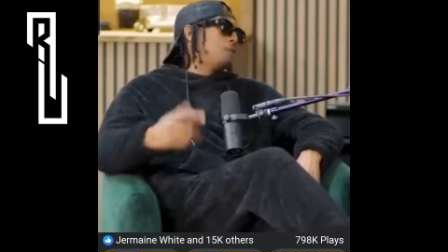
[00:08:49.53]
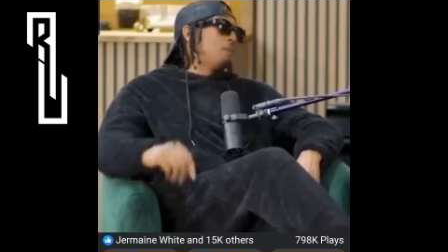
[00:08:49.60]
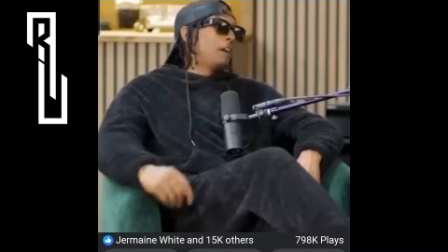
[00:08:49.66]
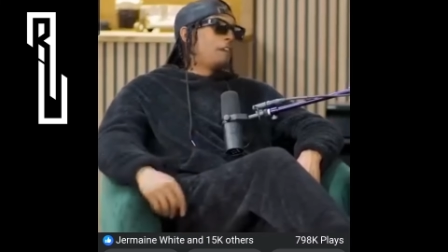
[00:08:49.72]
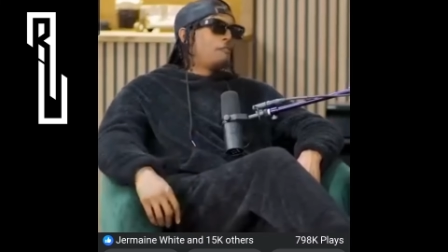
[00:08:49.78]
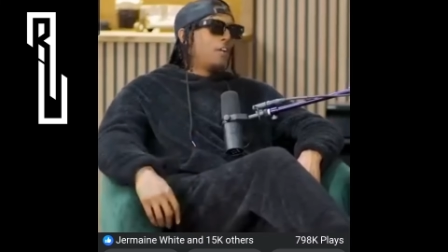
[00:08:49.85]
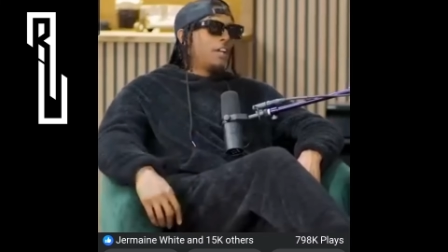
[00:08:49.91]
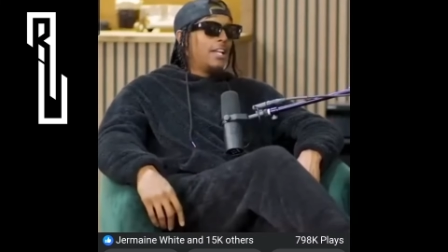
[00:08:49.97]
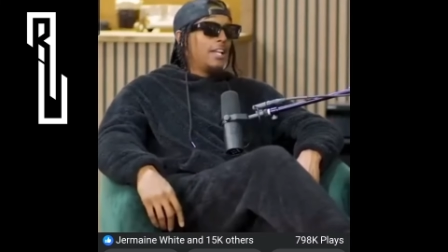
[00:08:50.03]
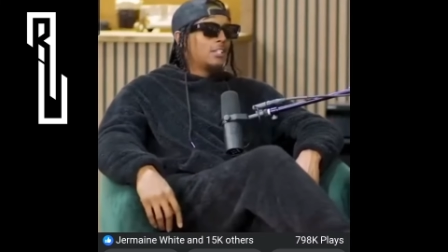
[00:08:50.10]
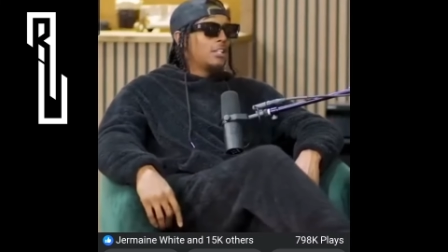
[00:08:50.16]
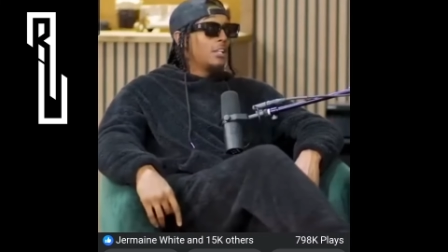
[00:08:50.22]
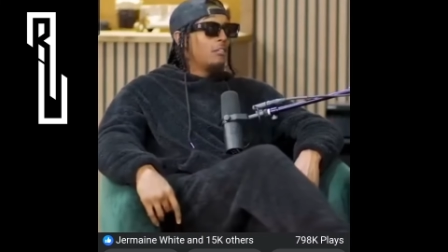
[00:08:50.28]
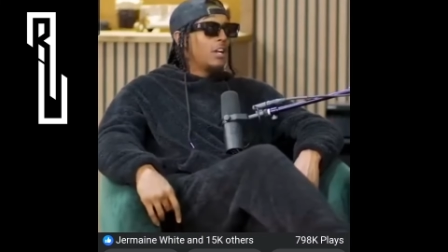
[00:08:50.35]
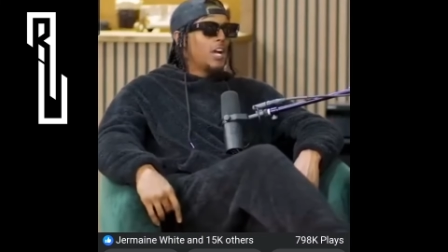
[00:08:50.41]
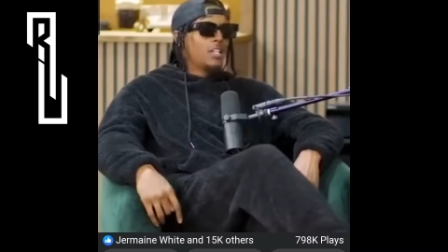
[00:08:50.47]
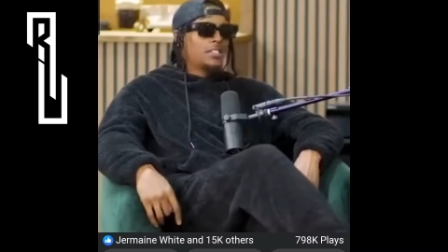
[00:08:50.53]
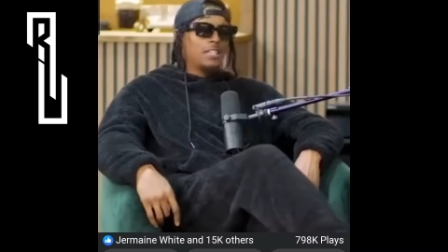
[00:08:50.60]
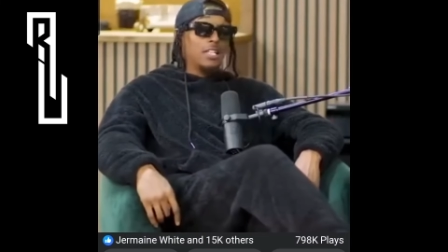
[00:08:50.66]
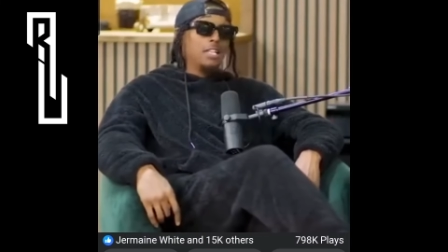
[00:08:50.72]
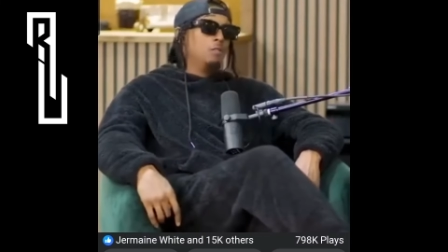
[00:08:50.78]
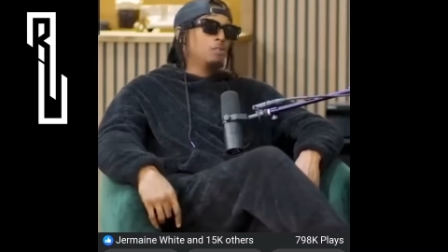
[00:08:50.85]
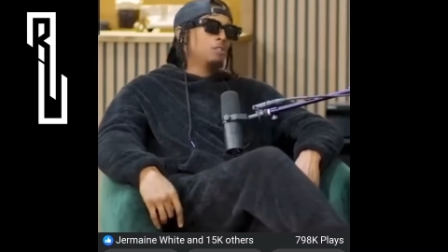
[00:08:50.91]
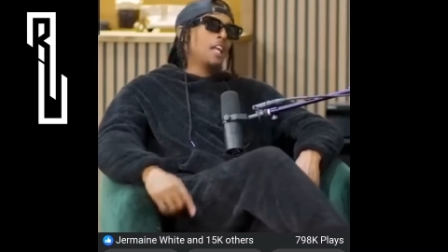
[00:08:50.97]
it with my financial
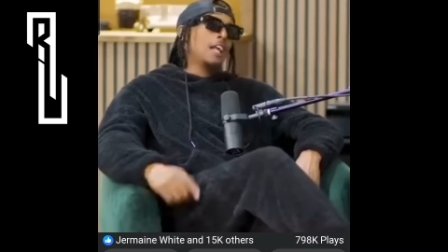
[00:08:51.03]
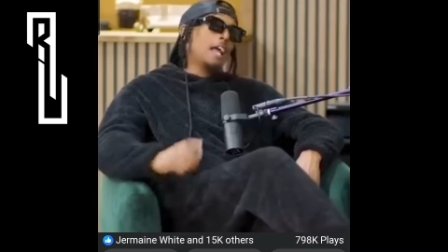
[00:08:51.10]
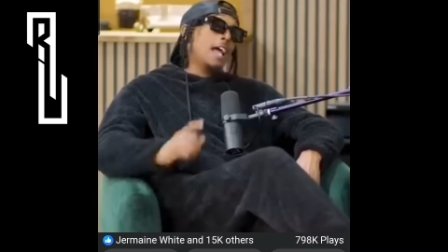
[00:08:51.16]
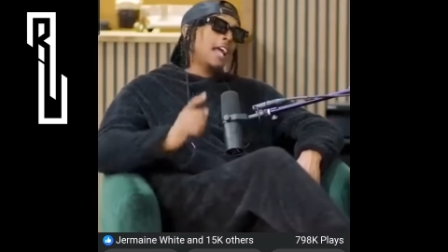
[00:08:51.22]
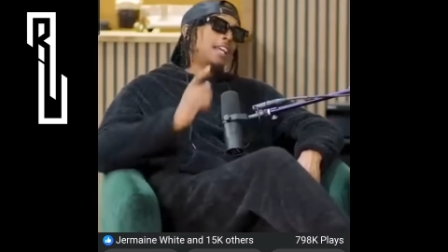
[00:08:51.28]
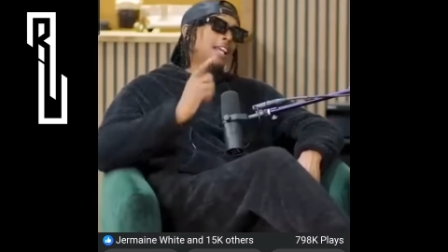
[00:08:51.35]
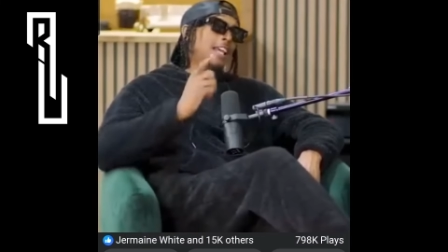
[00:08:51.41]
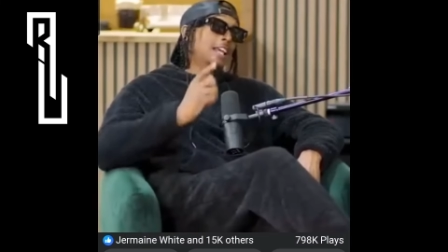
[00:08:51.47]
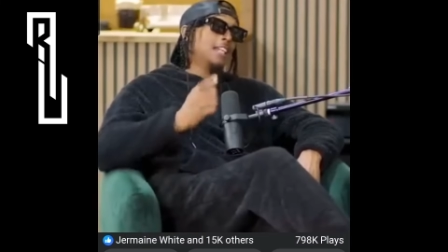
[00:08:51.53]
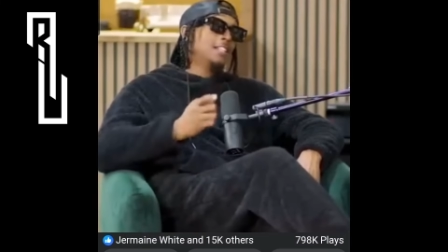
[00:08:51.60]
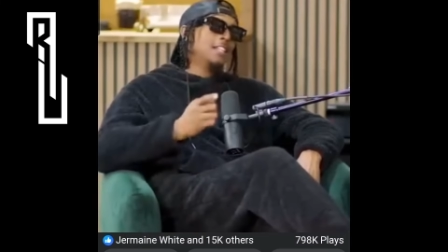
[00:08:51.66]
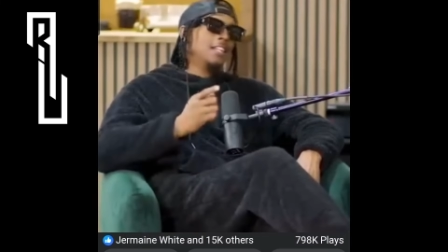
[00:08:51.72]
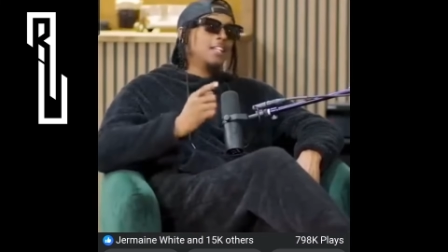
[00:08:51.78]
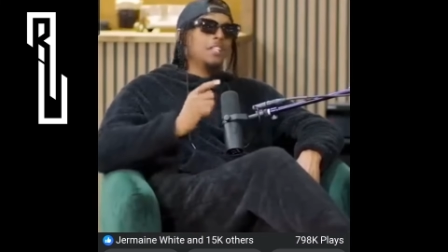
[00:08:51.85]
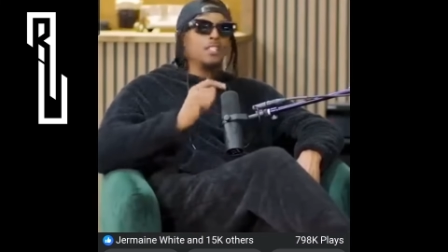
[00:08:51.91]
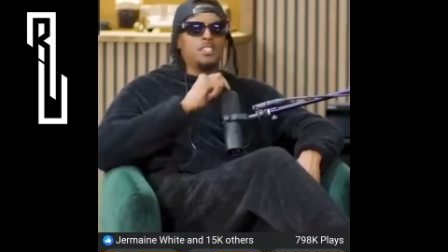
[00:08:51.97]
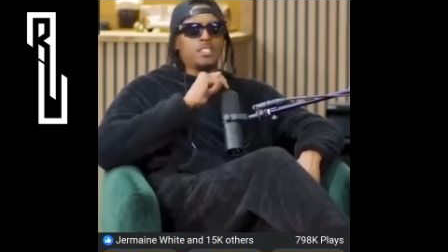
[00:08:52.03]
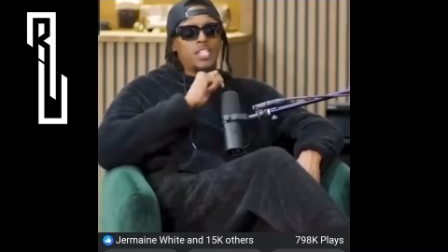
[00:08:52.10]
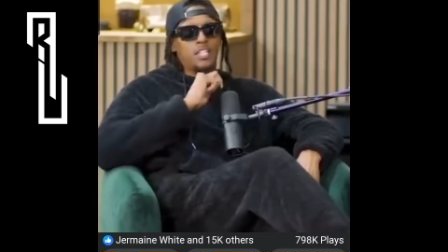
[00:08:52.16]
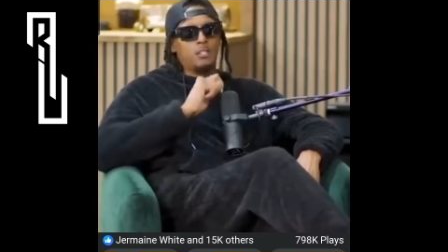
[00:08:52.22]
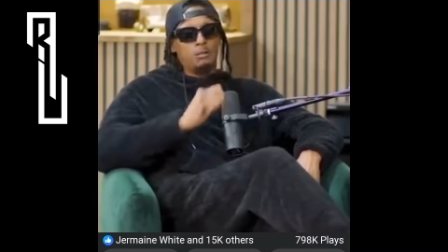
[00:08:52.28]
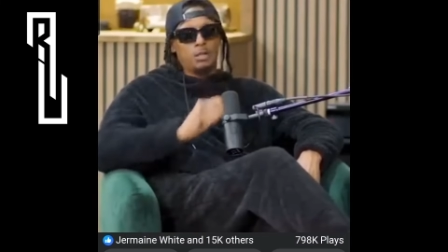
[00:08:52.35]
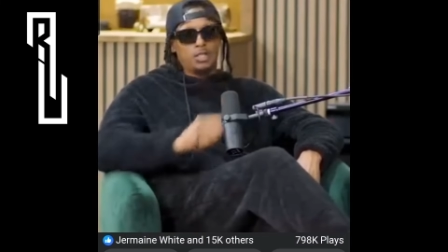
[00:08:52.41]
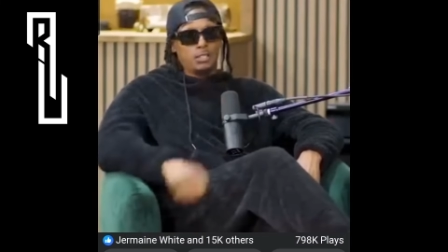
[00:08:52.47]
advisor, and he was like, "I can't legally
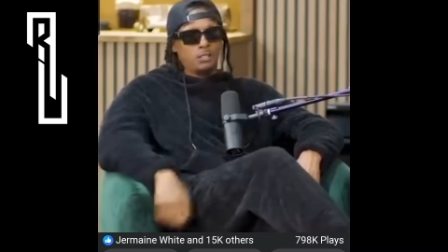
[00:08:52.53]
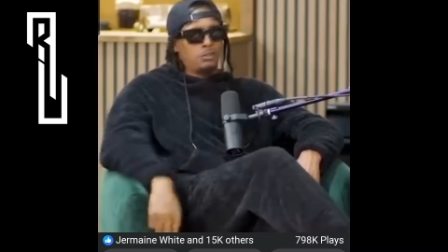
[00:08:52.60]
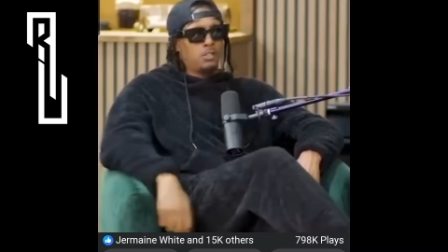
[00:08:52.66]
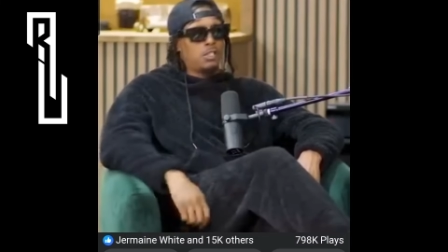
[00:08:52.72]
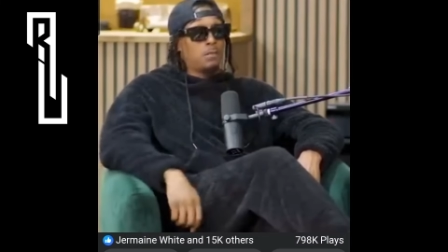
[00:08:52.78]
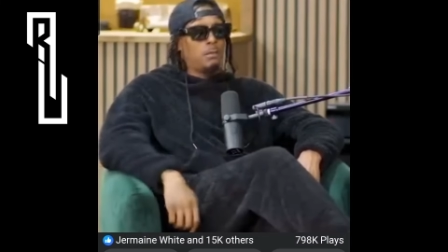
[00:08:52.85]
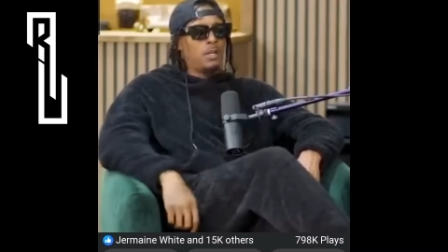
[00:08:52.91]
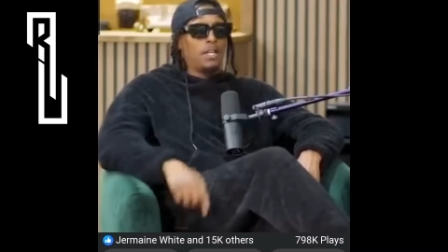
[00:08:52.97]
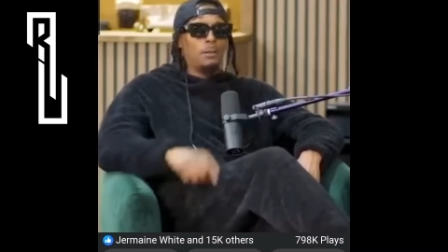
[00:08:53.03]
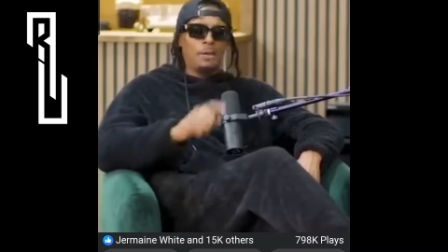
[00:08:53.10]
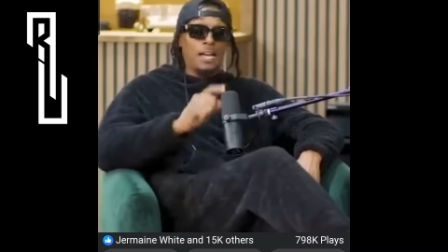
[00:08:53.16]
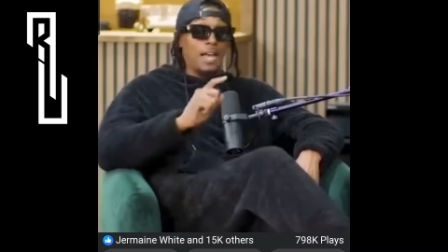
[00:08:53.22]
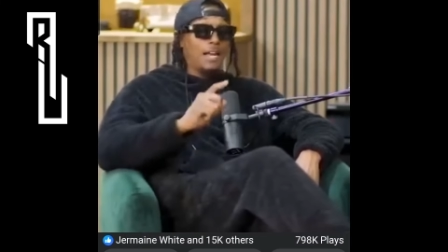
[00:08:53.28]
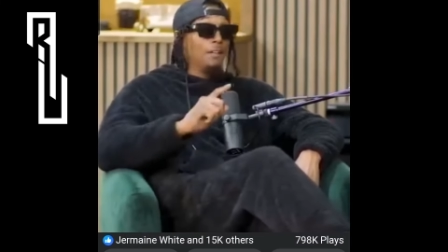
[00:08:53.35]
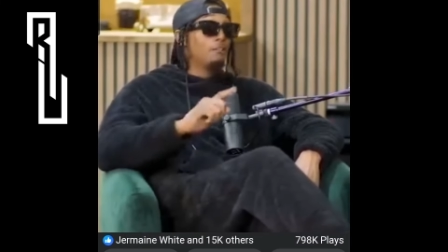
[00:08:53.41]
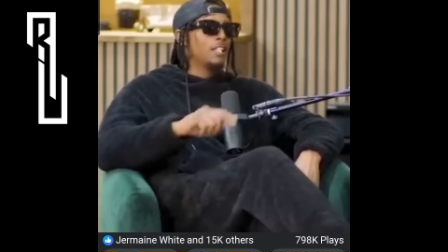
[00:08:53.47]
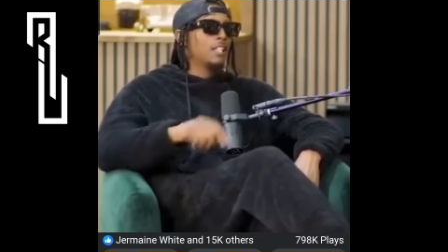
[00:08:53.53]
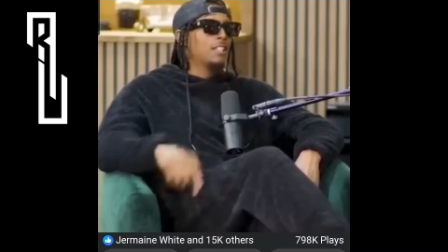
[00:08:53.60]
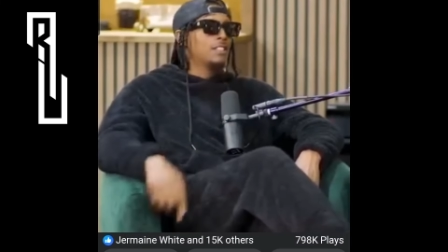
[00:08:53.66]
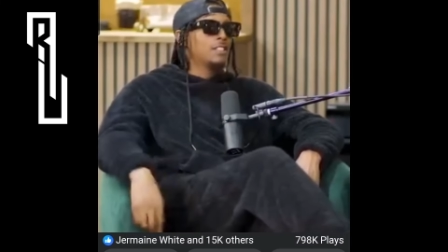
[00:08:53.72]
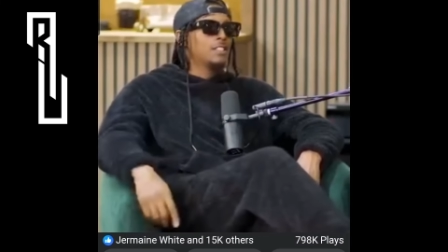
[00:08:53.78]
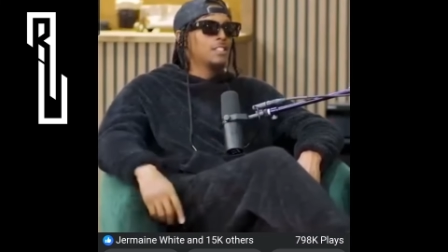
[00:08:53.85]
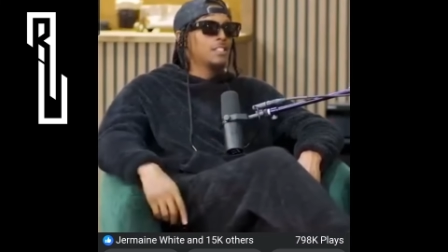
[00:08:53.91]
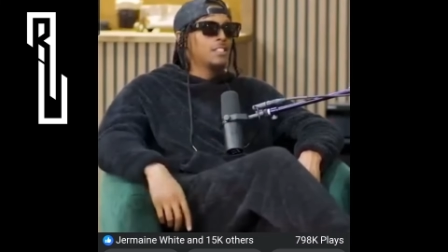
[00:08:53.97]
tell you what to do with your money, but I don't think
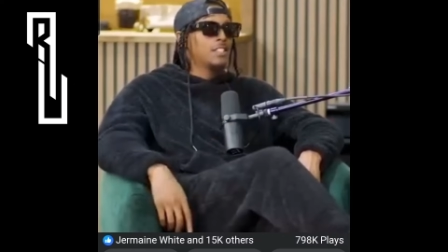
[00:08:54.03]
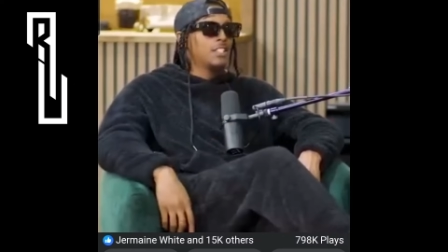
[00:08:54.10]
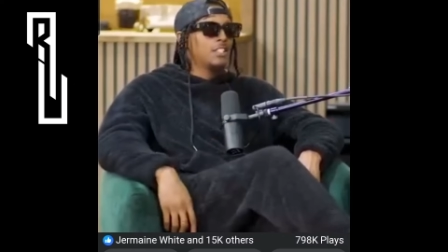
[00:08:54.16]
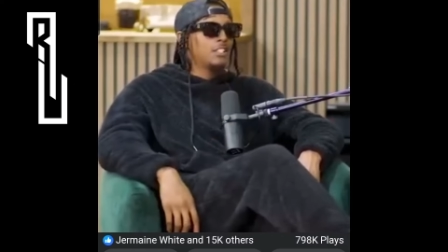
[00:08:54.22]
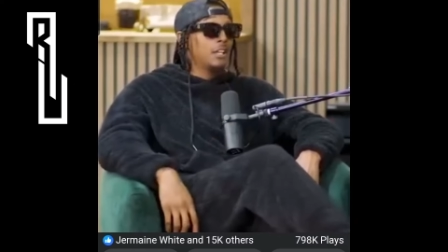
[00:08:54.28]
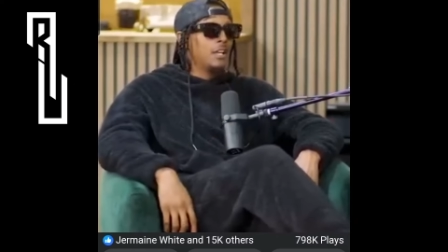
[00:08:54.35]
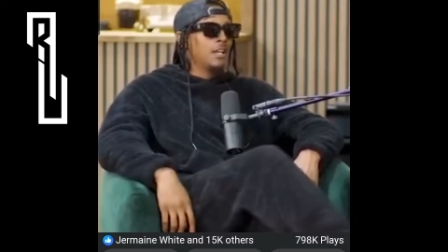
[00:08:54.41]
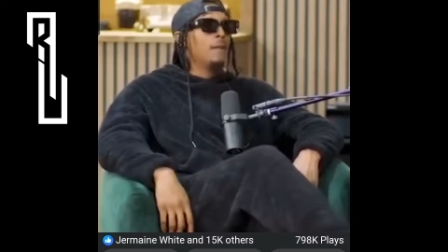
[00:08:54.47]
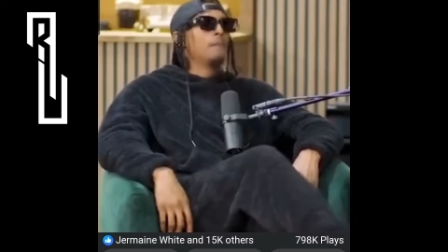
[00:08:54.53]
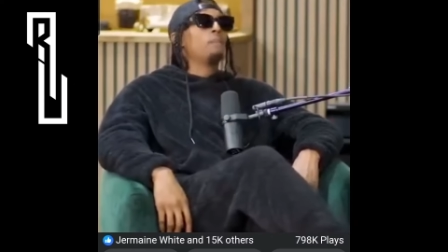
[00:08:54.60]
that's a good decision."